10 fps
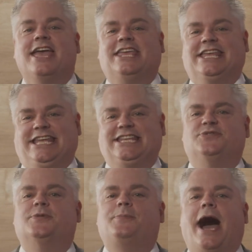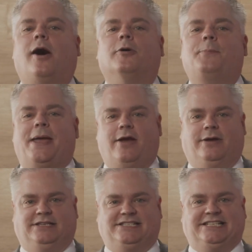You need to empower
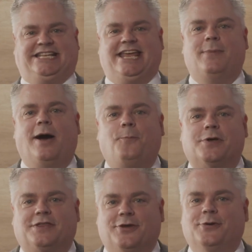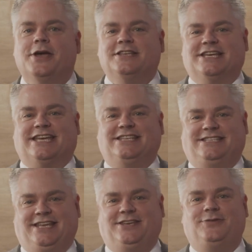parents to team up with you to
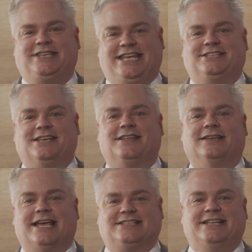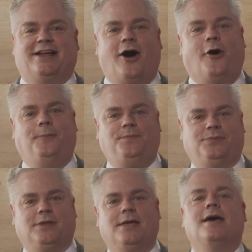continue teaching the lesson at home.
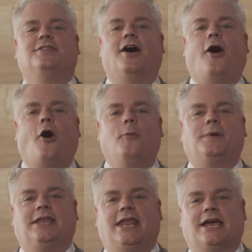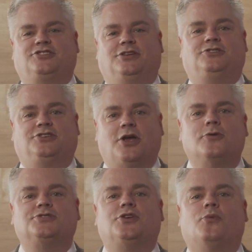The home connection
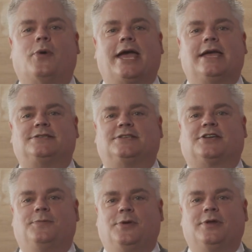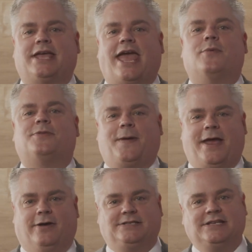shows you ways to communicate with
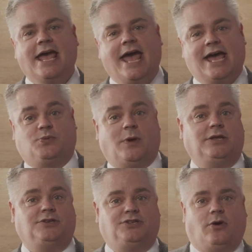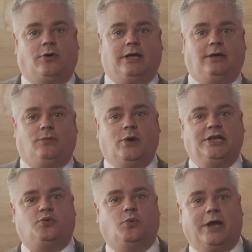parents, as well as showing
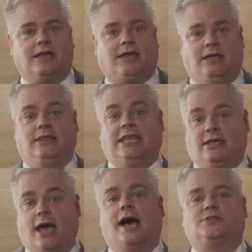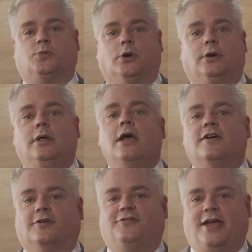which week in the God's Word
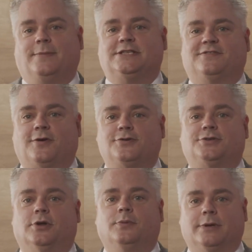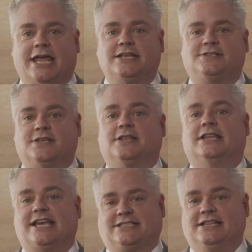for Families devotional relates to the
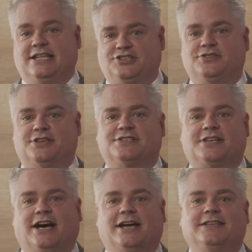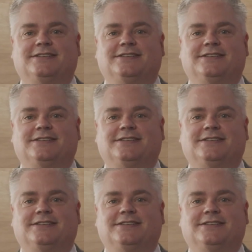lesson that you just taught.